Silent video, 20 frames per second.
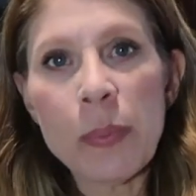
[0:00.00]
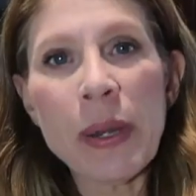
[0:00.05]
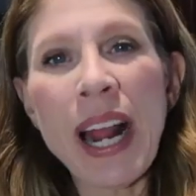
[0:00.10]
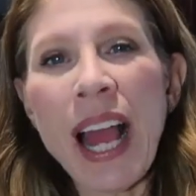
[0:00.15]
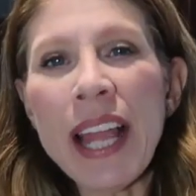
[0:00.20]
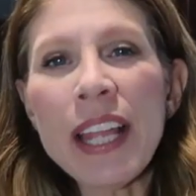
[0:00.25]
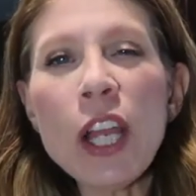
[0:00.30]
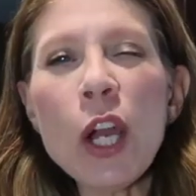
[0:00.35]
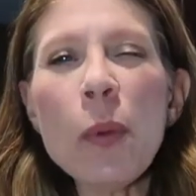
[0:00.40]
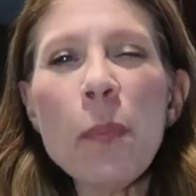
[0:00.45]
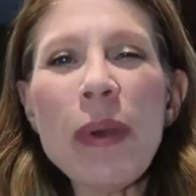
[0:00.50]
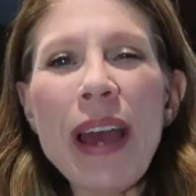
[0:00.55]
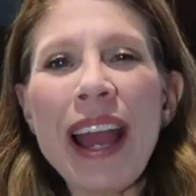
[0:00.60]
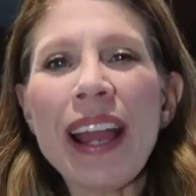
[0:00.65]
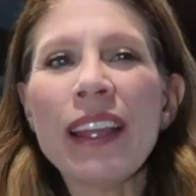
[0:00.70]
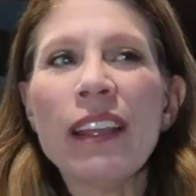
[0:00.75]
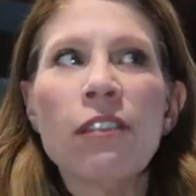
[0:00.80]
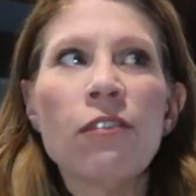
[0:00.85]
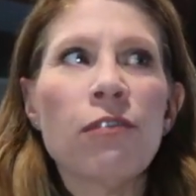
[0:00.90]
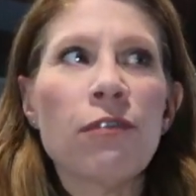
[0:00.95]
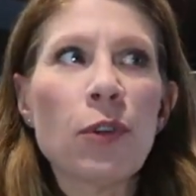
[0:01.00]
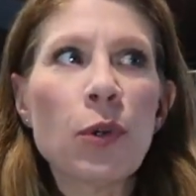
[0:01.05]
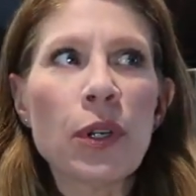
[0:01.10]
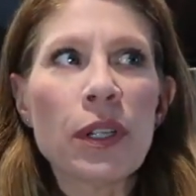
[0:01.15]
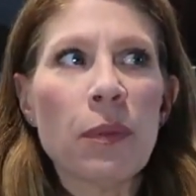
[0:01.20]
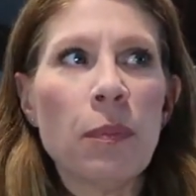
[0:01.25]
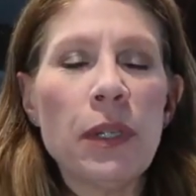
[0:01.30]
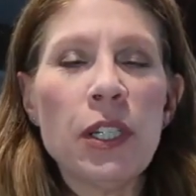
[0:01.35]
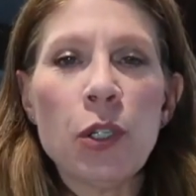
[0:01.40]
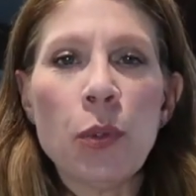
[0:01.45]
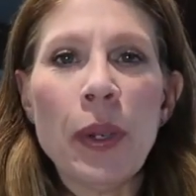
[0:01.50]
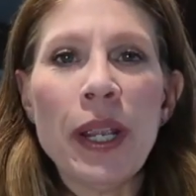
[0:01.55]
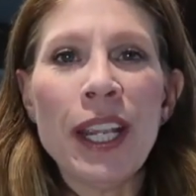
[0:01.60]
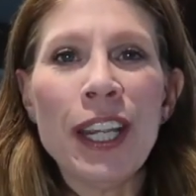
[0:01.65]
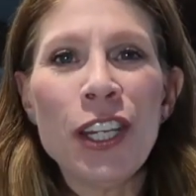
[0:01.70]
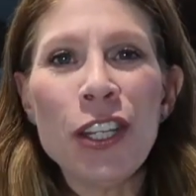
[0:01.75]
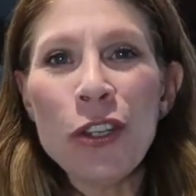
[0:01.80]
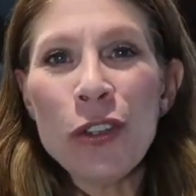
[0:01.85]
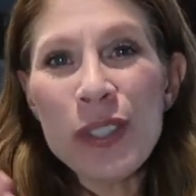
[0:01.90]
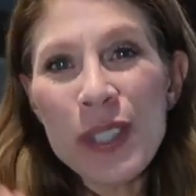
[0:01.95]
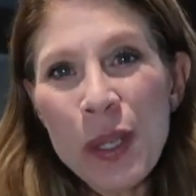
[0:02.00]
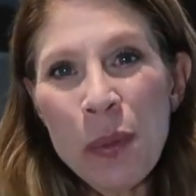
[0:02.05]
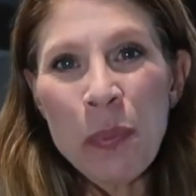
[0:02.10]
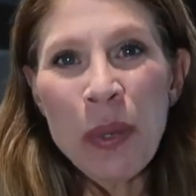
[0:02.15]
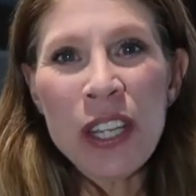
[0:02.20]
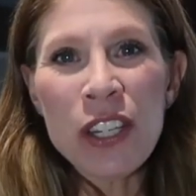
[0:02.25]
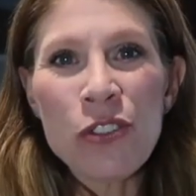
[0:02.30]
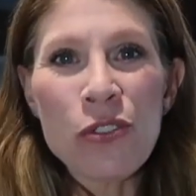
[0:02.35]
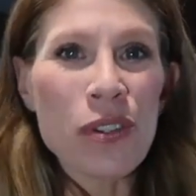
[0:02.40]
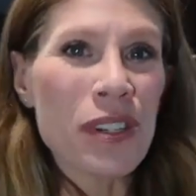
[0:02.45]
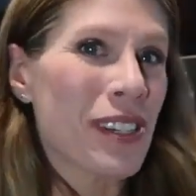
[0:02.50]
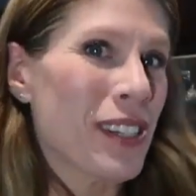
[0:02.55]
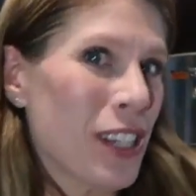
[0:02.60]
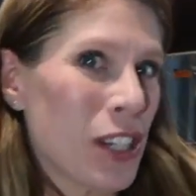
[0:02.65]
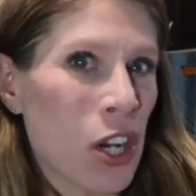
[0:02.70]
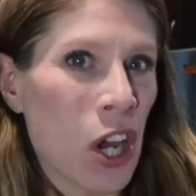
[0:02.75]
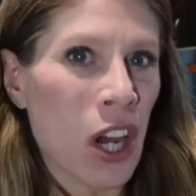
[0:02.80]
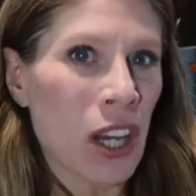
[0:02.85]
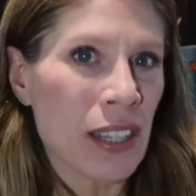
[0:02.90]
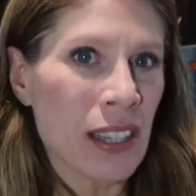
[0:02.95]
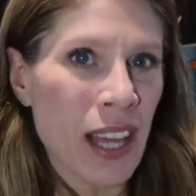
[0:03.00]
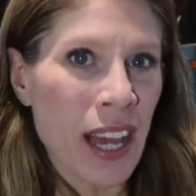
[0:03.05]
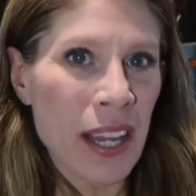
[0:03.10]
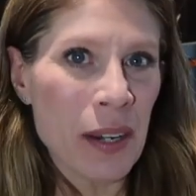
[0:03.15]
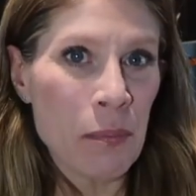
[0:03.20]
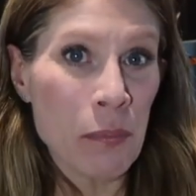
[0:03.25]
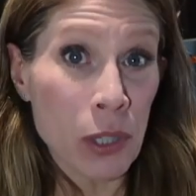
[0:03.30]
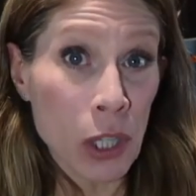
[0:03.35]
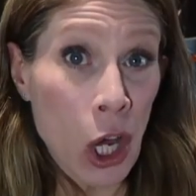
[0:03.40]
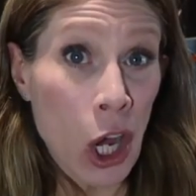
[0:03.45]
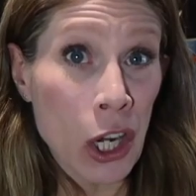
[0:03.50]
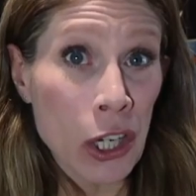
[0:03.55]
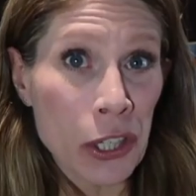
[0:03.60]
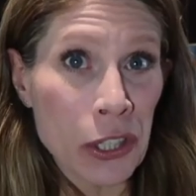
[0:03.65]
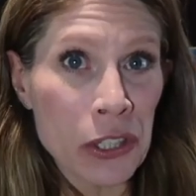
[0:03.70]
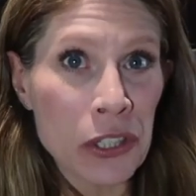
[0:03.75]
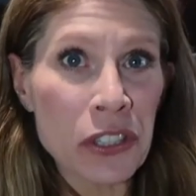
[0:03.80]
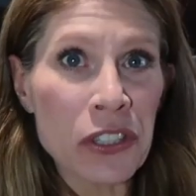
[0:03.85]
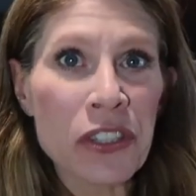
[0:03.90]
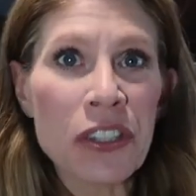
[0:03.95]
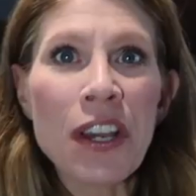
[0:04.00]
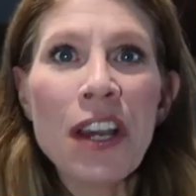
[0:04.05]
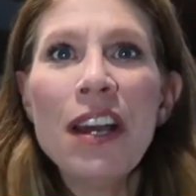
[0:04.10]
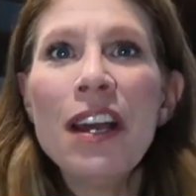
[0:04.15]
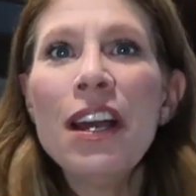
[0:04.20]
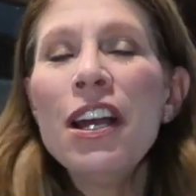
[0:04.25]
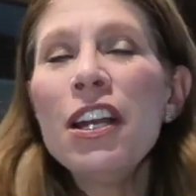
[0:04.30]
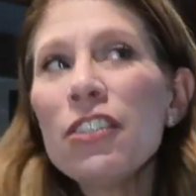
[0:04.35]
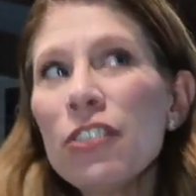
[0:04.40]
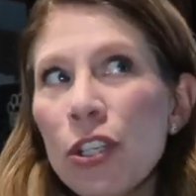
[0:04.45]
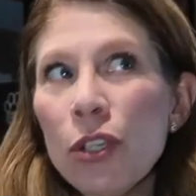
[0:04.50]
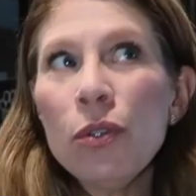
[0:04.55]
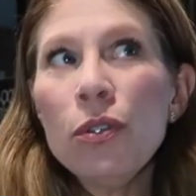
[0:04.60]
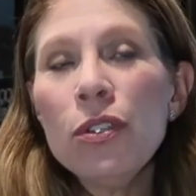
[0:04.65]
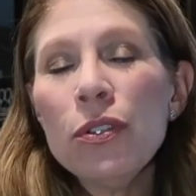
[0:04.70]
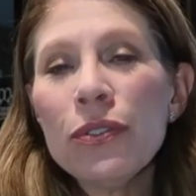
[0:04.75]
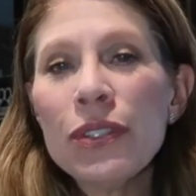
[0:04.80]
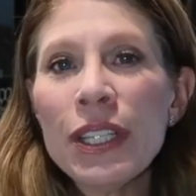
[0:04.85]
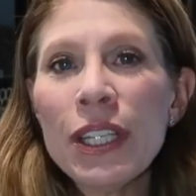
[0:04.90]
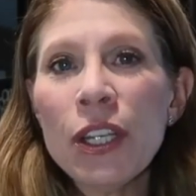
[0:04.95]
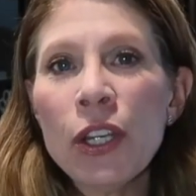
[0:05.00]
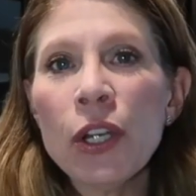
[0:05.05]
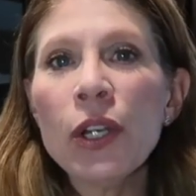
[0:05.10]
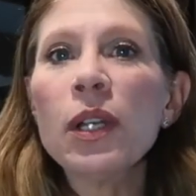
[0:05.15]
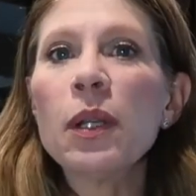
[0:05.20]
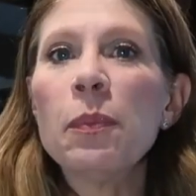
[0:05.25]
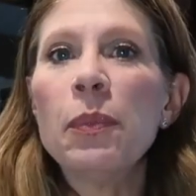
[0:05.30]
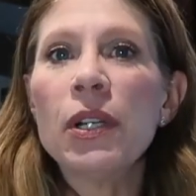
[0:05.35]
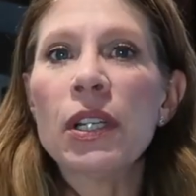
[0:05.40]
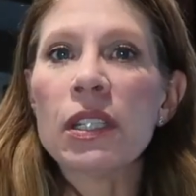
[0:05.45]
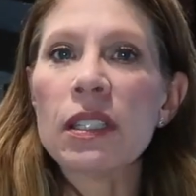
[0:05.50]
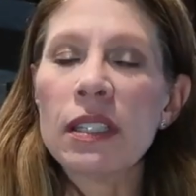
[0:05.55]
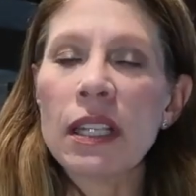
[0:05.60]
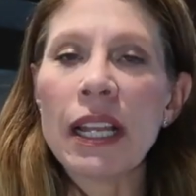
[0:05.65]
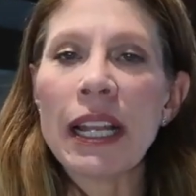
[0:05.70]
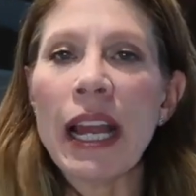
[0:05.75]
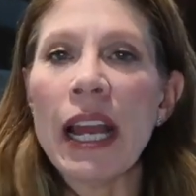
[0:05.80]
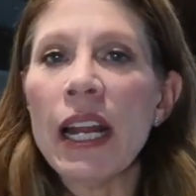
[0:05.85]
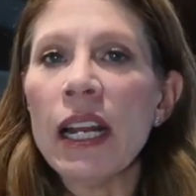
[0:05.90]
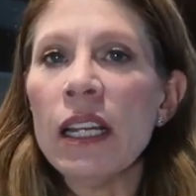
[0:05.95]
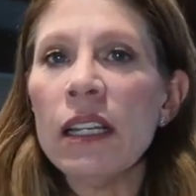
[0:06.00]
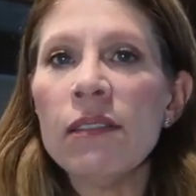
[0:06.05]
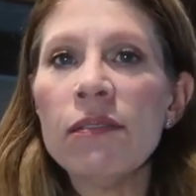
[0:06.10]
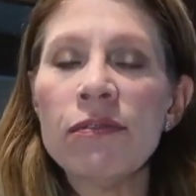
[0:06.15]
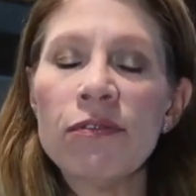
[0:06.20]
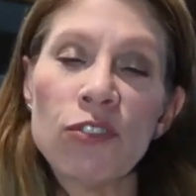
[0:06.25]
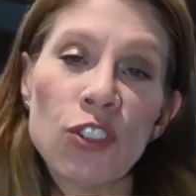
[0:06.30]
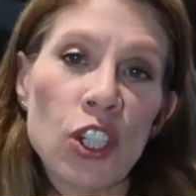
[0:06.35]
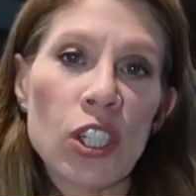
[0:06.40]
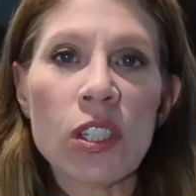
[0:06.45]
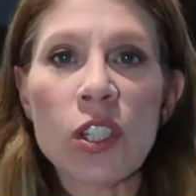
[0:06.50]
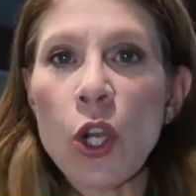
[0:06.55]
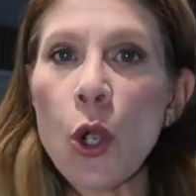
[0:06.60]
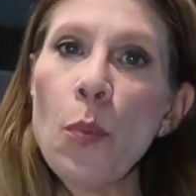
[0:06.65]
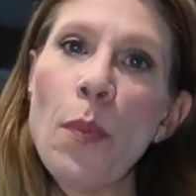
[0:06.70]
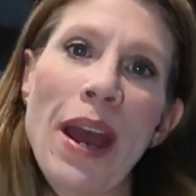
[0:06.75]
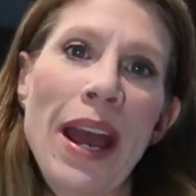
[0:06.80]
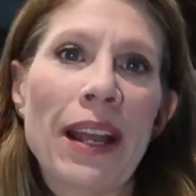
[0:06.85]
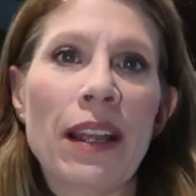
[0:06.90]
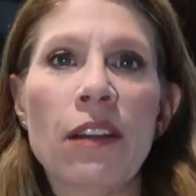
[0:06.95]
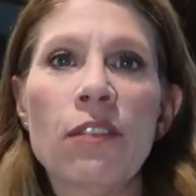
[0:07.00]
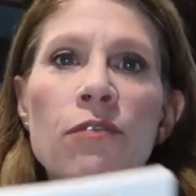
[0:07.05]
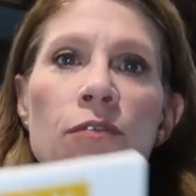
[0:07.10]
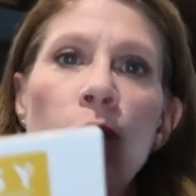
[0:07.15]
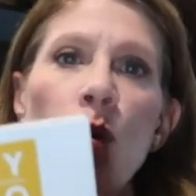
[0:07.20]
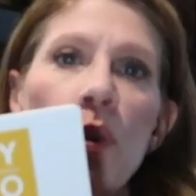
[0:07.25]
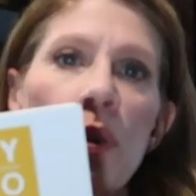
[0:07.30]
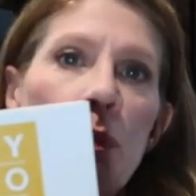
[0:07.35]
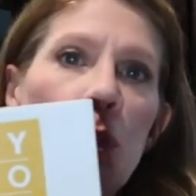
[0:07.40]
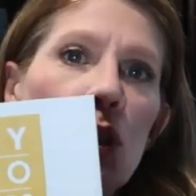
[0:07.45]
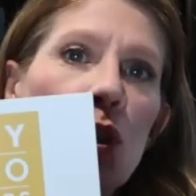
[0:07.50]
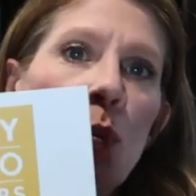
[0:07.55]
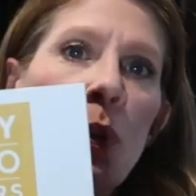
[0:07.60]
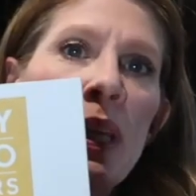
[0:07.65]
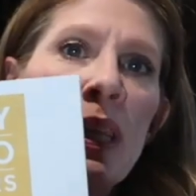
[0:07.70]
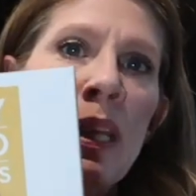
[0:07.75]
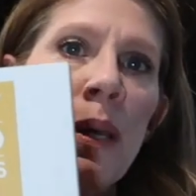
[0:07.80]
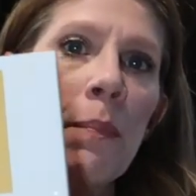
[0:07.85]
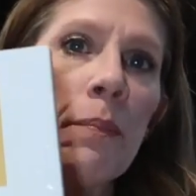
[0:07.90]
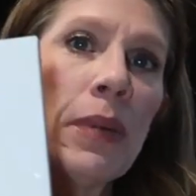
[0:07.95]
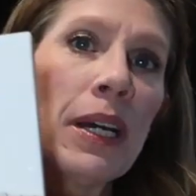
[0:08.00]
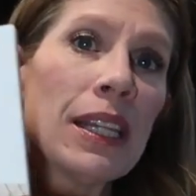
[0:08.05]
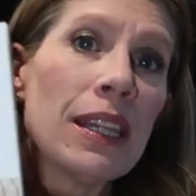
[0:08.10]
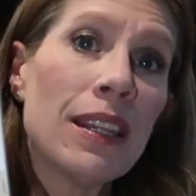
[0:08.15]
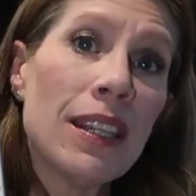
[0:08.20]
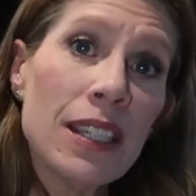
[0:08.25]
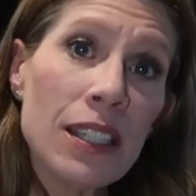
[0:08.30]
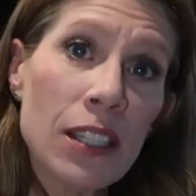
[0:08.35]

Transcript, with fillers: But I go back and forth between using Pinterest and online bloggers to using cookbooks. I kind of just go back and forth between them. But